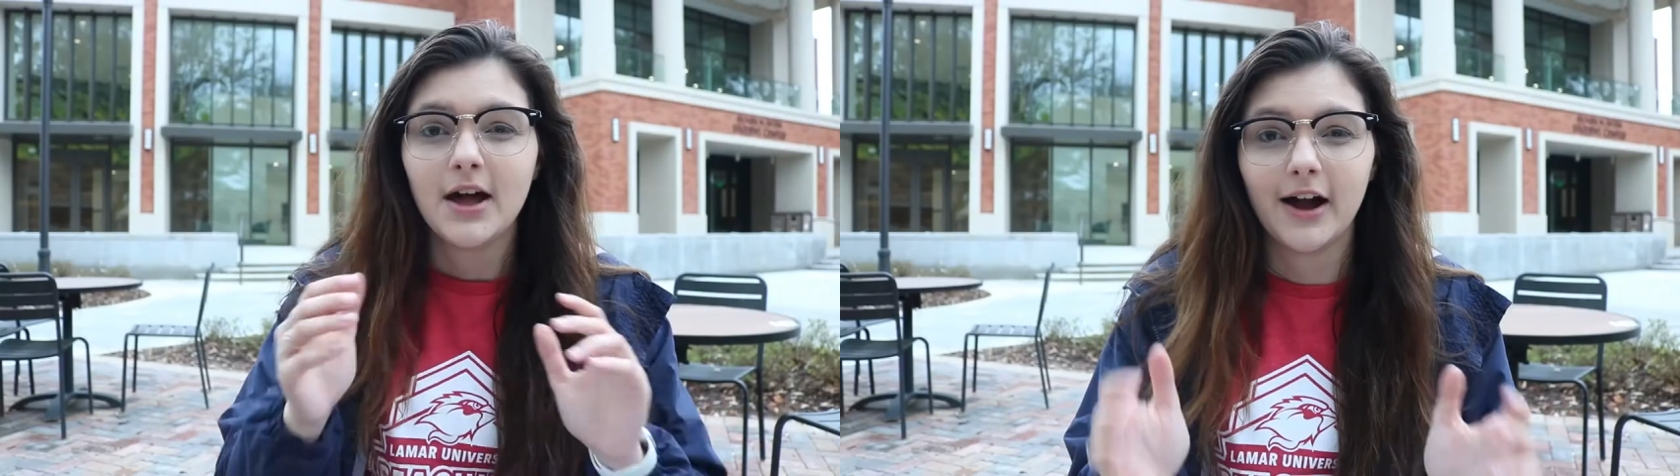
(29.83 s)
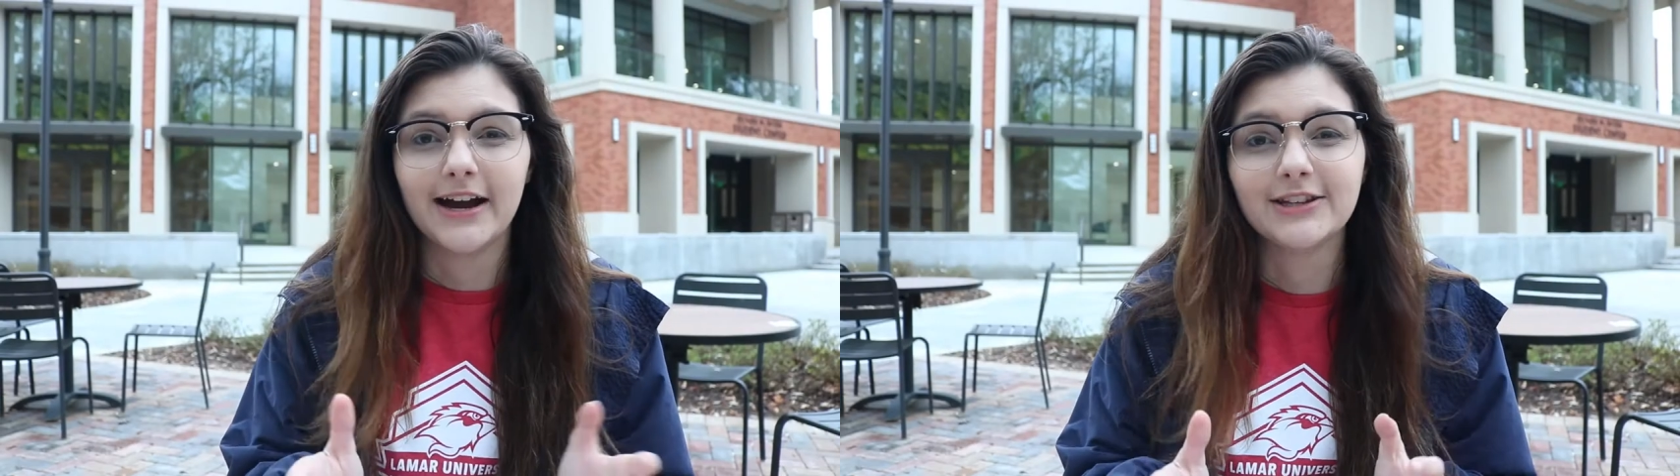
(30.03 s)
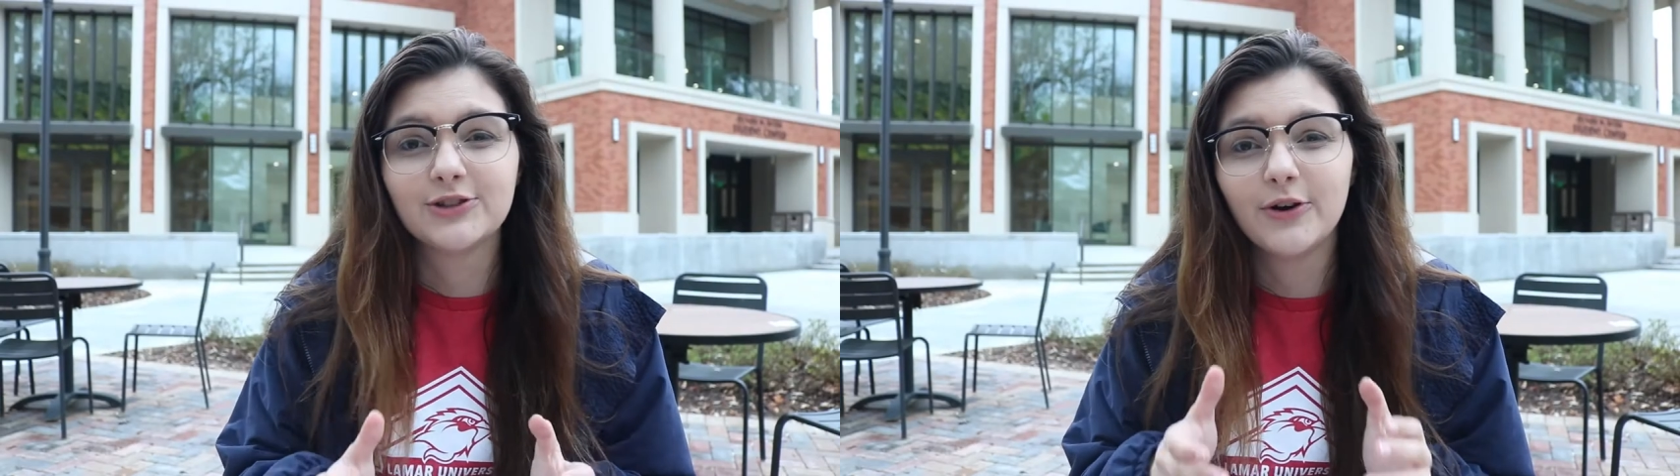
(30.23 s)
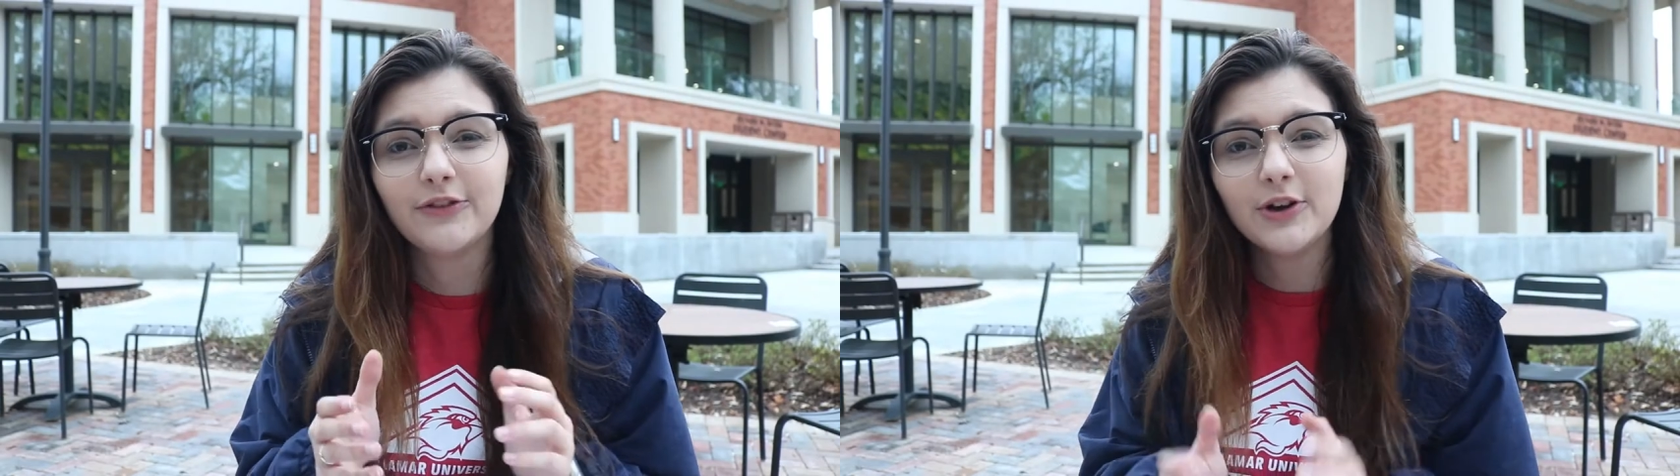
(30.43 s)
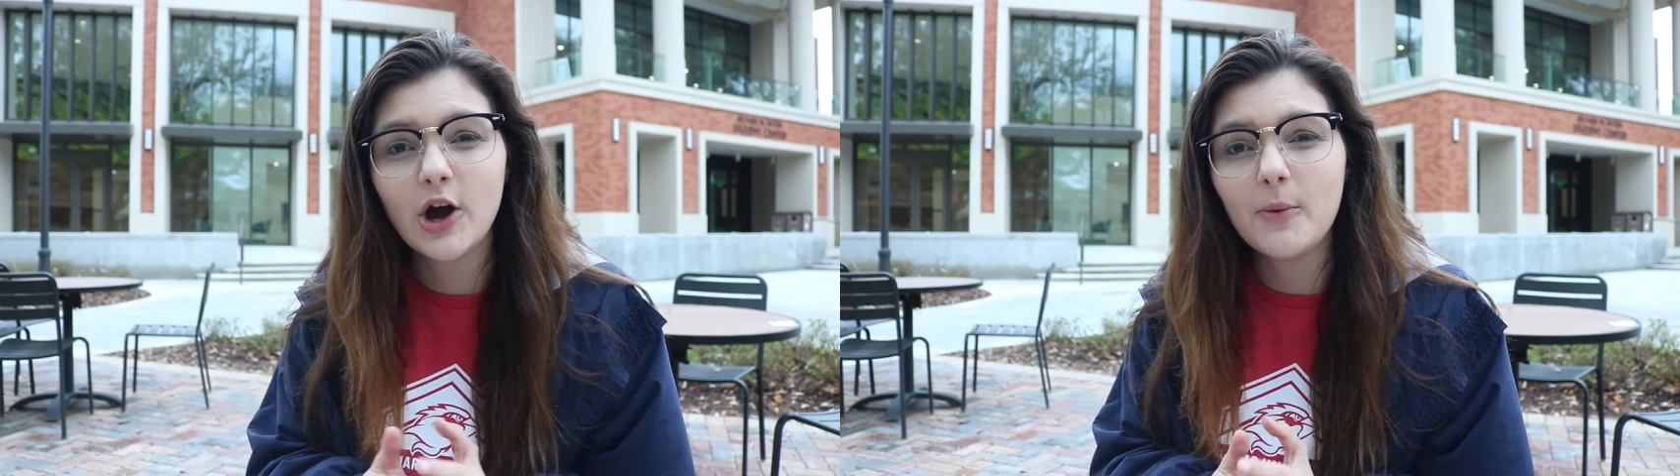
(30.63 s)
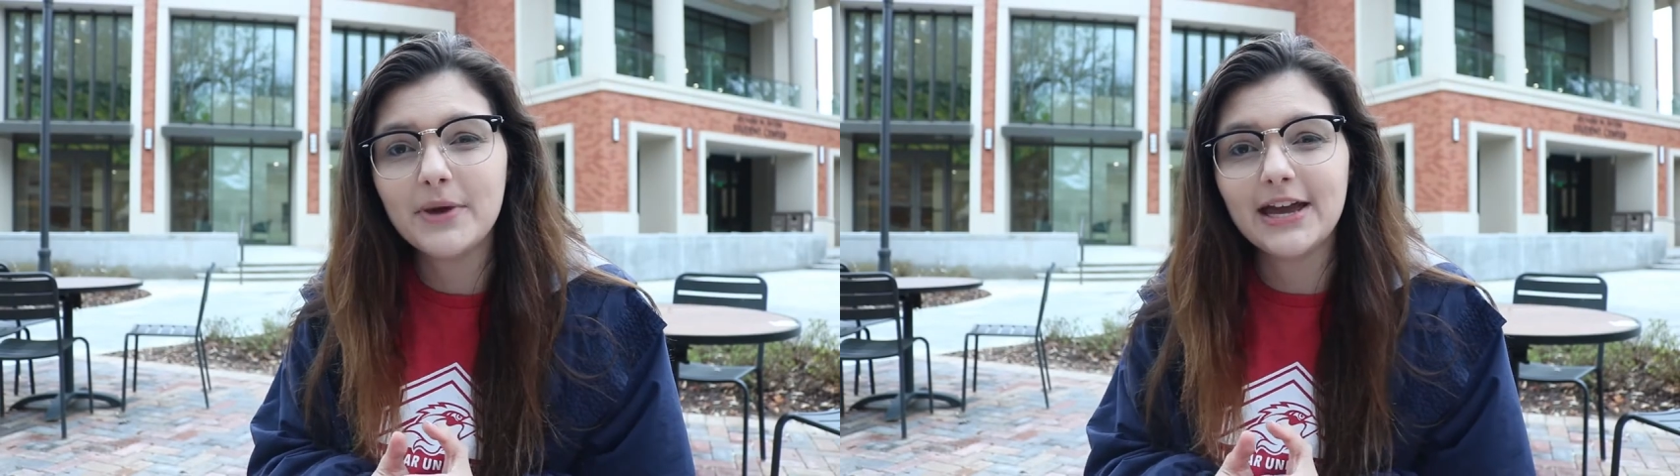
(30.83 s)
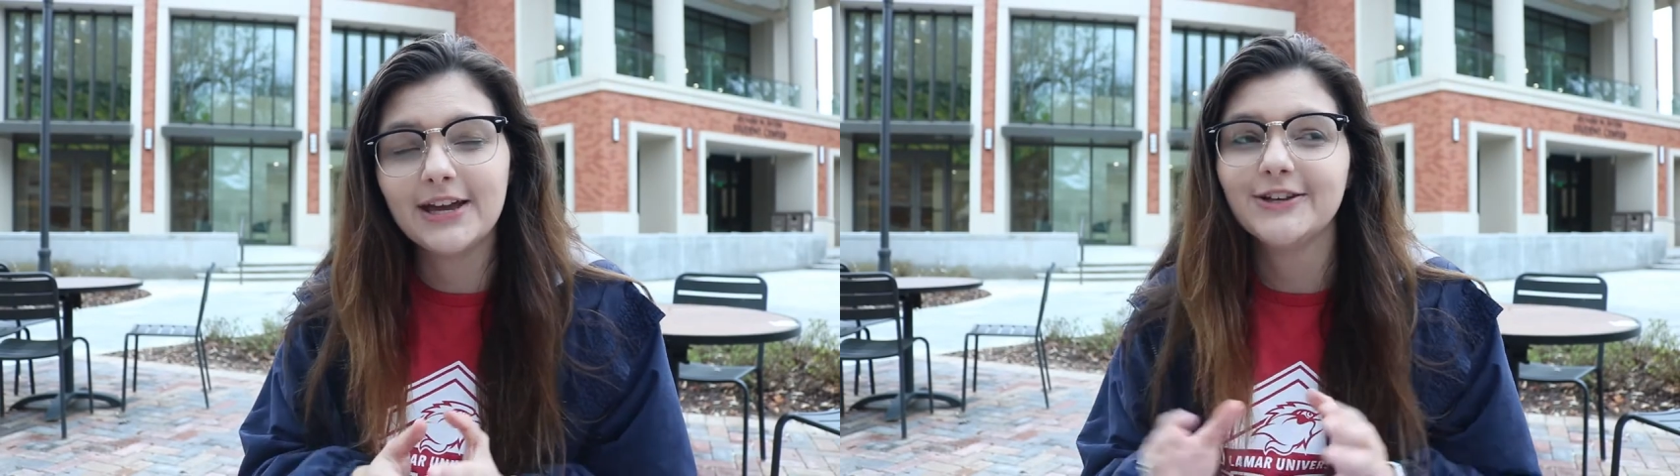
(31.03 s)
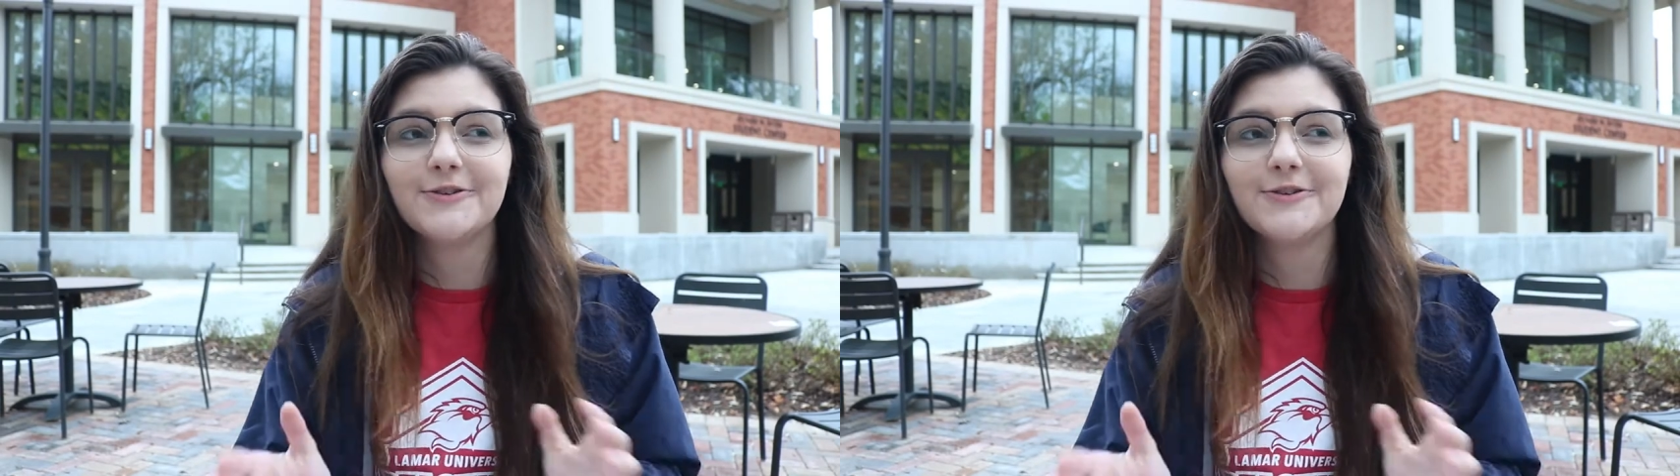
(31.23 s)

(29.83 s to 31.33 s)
Alright, so if you know me,